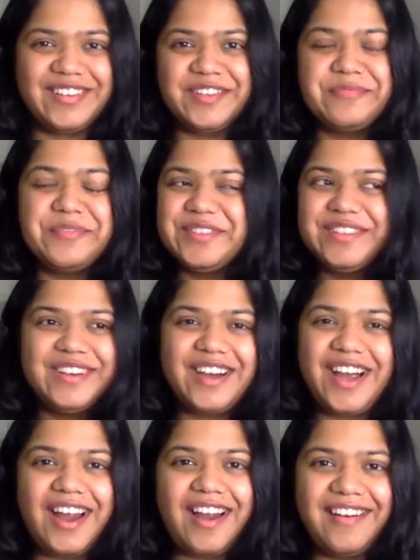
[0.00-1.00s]
the mother
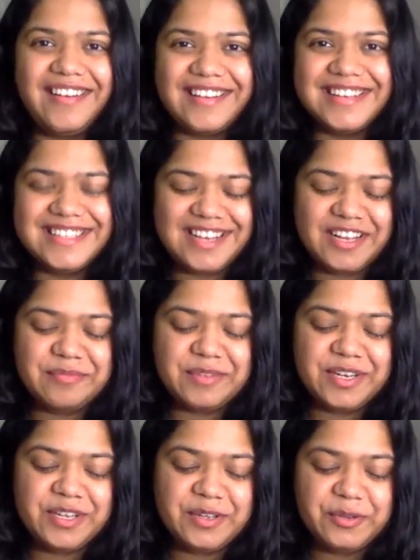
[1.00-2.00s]
archetype
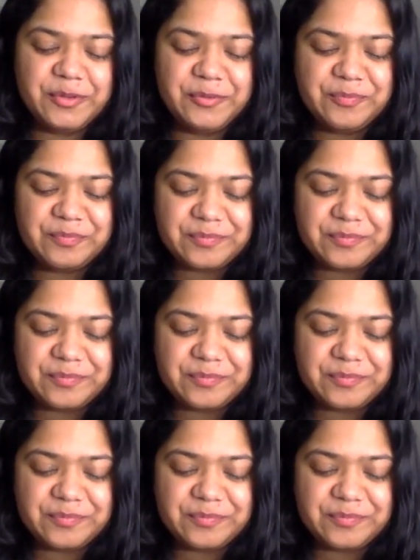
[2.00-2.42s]
in you.